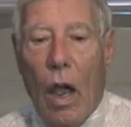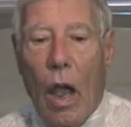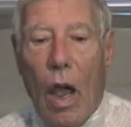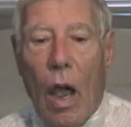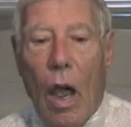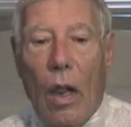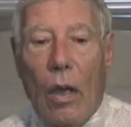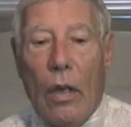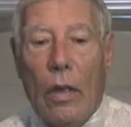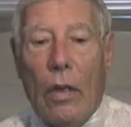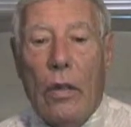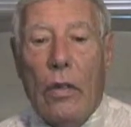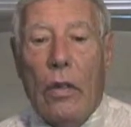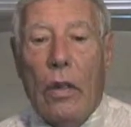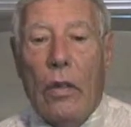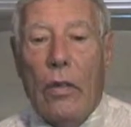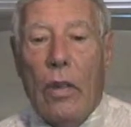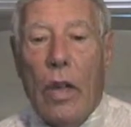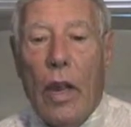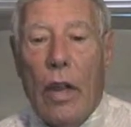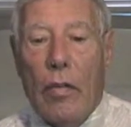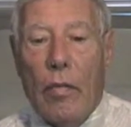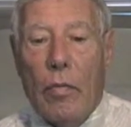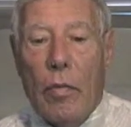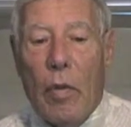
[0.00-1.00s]
And it
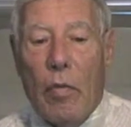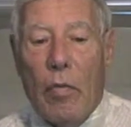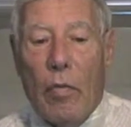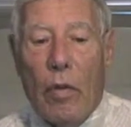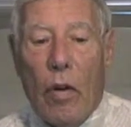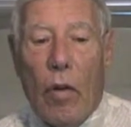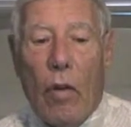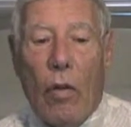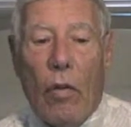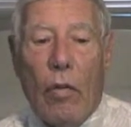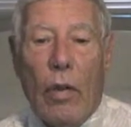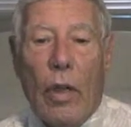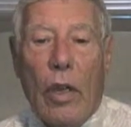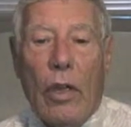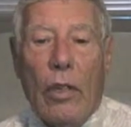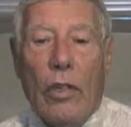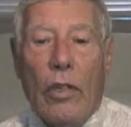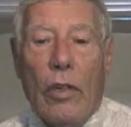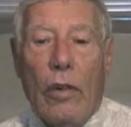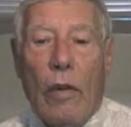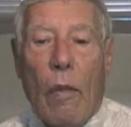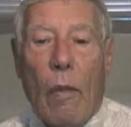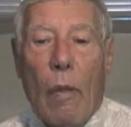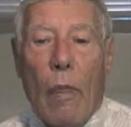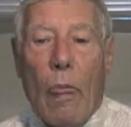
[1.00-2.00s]
doesn't have to be for a whole
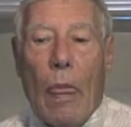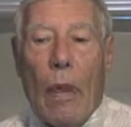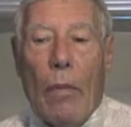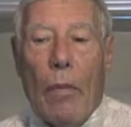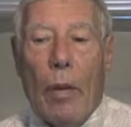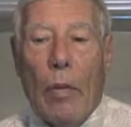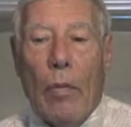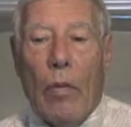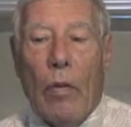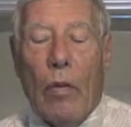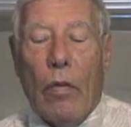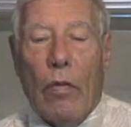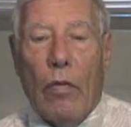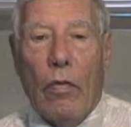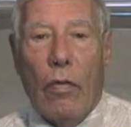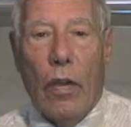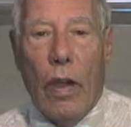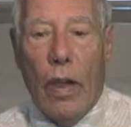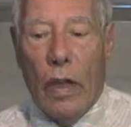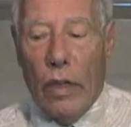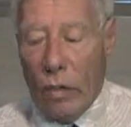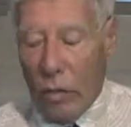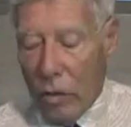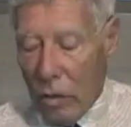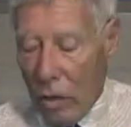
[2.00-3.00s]
nation. People can
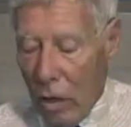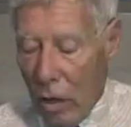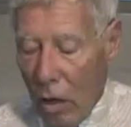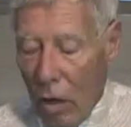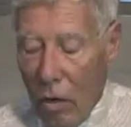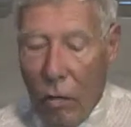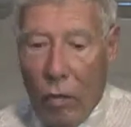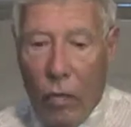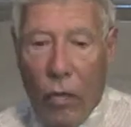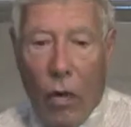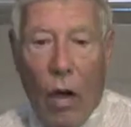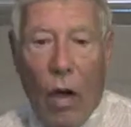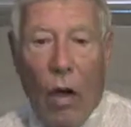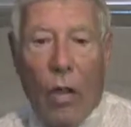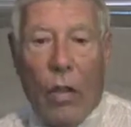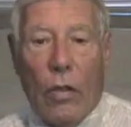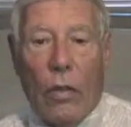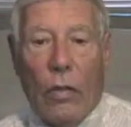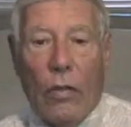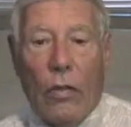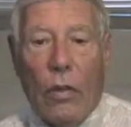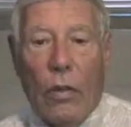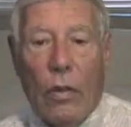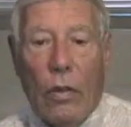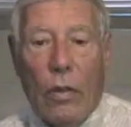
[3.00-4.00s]
fast for
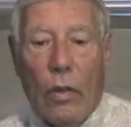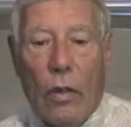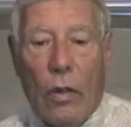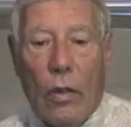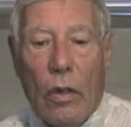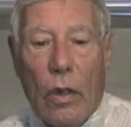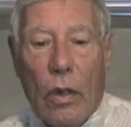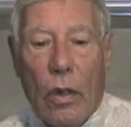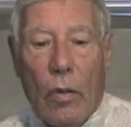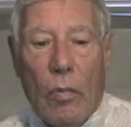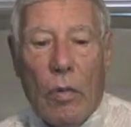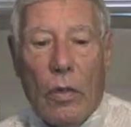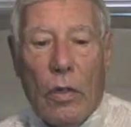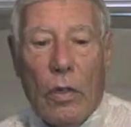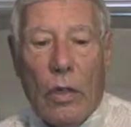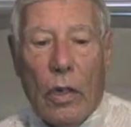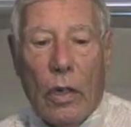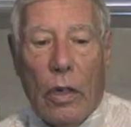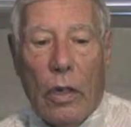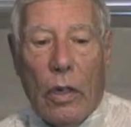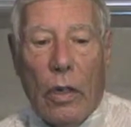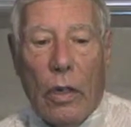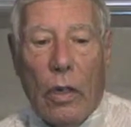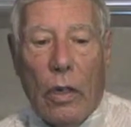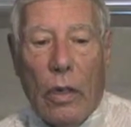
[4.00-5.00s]
others in
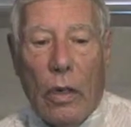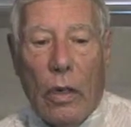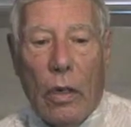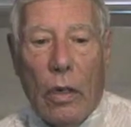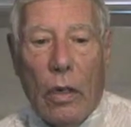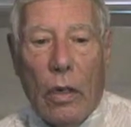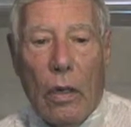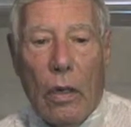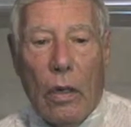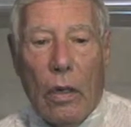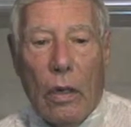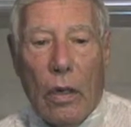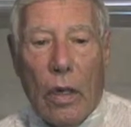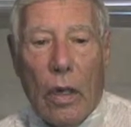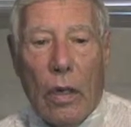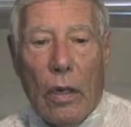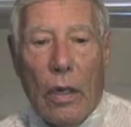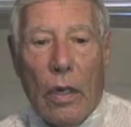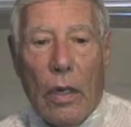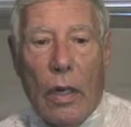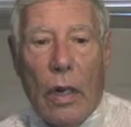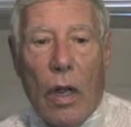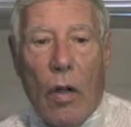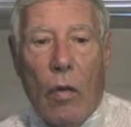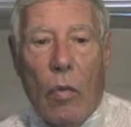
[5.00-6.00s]
particular that
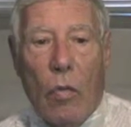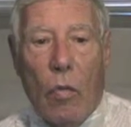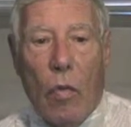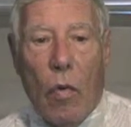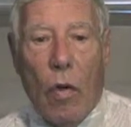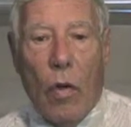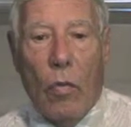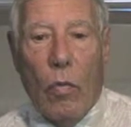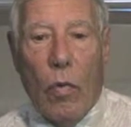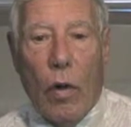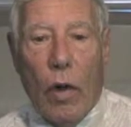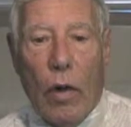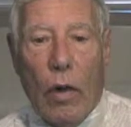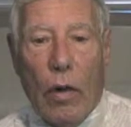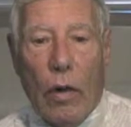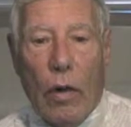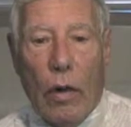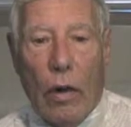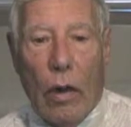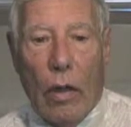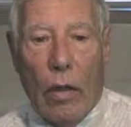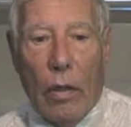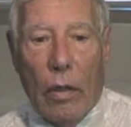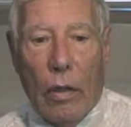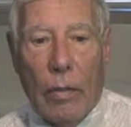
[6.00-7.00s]
need help one way or
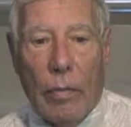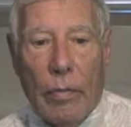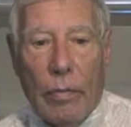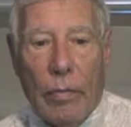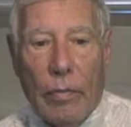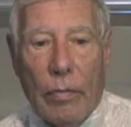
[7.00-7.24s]
another.